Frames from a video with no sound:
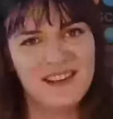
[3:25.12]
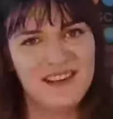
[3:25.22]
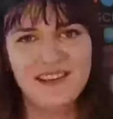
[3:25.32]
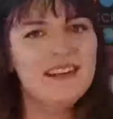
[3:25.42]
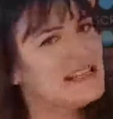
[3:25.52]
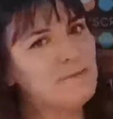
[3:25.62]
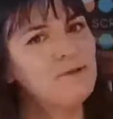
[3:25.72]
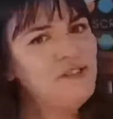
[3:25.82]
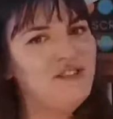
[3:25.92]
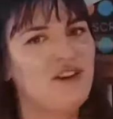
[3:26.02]
This will
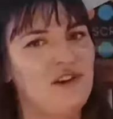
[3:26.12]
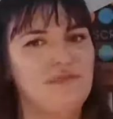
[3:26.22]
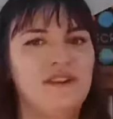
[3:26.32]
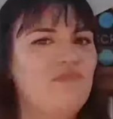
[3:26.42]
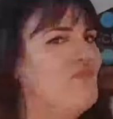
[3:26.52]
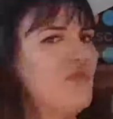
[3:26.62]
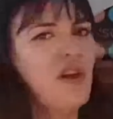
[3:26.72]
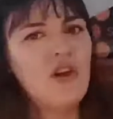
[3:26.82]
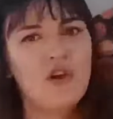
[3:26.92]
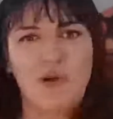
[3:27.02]
determine
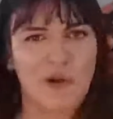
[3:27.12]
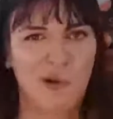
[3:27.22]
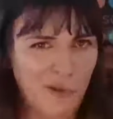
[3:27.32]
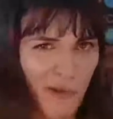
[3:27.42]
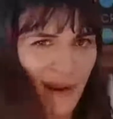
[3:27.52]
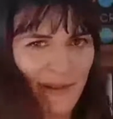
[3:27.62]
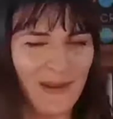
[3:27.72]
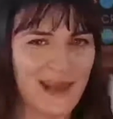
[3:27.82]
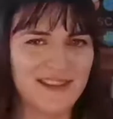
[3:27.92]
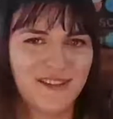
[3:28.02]
who really
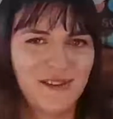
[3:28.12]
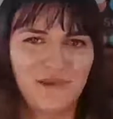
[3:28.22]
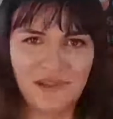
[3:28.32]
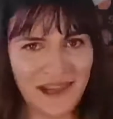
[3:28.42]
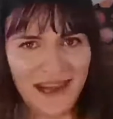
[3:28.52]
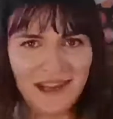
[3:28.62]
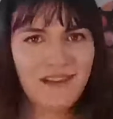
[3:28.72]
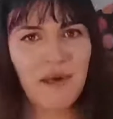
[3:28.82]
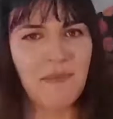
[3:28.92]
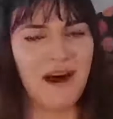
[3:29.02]
gets to lead the
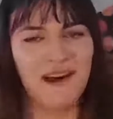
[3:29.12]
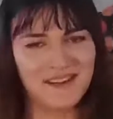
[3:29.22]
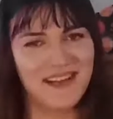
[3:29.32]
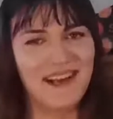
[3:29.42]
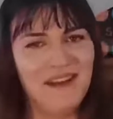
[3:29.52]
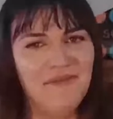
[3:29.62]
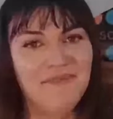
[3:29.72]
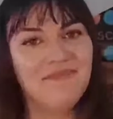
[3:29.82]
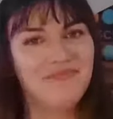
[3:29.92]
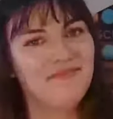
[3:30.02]
party.
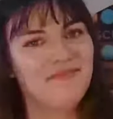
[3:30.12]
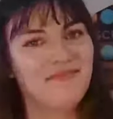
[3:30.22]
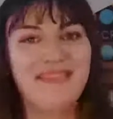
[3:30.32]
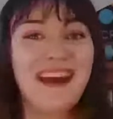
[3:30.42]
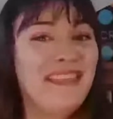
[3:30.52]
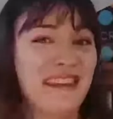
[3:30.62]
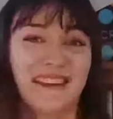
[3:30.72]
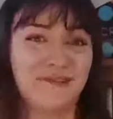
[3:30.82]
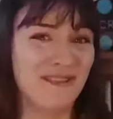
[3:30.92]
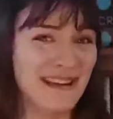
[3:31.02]
I think it's
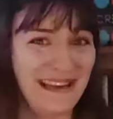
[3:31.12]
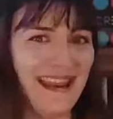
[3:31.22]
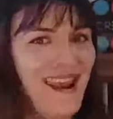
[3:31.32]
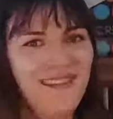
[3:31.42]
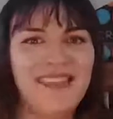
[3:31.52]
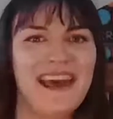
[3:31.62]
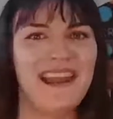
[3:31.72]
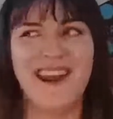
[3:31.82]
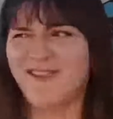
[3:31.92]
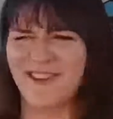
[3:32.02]
really neat that
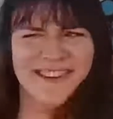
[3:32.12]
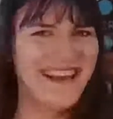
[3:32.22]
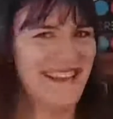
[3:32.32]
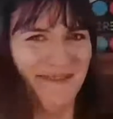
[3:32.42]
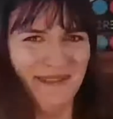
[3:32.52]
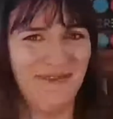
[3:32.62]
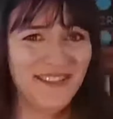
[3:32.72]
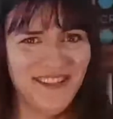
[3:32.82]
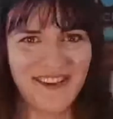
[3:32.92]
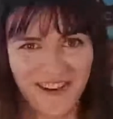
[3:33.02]
everyone gets a bit of a
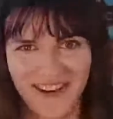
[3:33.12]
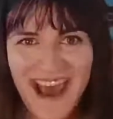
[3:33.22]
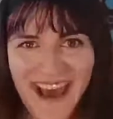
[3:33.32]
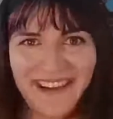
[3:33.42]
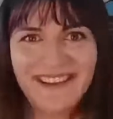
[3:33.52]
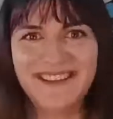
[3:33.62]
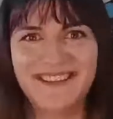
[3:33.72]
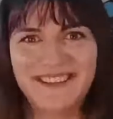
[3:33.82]
turn at it.